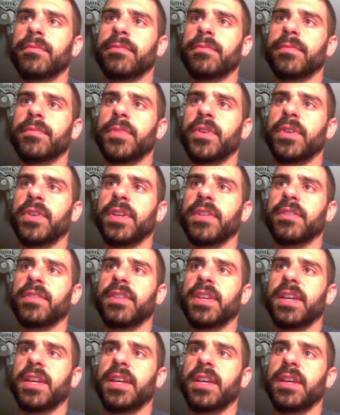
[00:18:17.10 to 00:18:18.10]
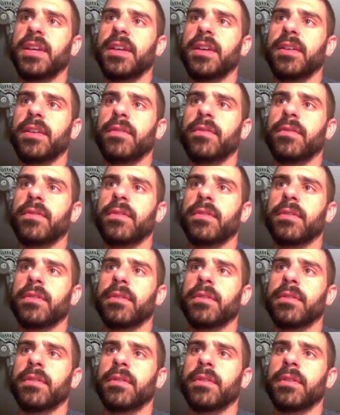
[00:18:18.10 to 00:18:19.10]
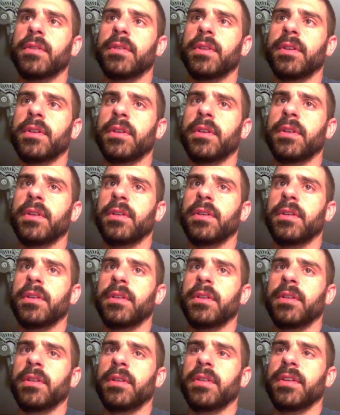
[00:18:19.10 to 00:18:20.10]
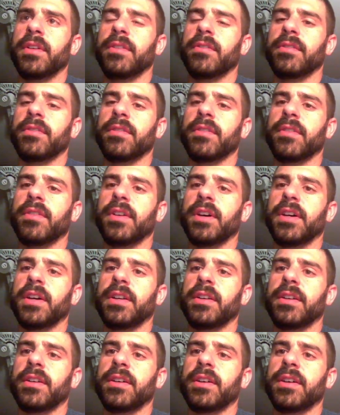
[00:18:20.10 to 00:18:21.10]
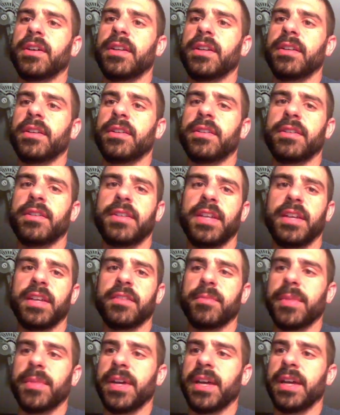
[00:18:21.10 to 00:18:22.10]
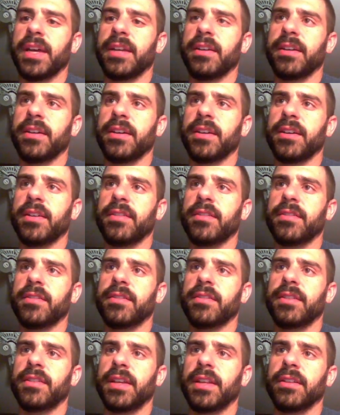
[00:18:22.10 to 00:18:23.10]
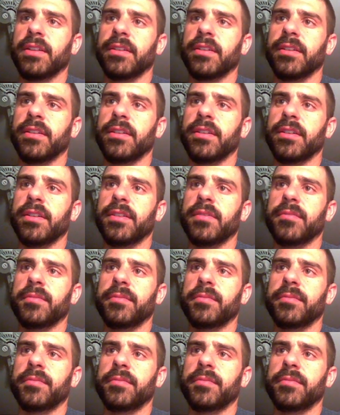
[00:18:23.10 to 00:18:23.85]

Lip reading: Opponent gets Caves. There's the Thought Knot. Takes my Ad Naz. Not looking good.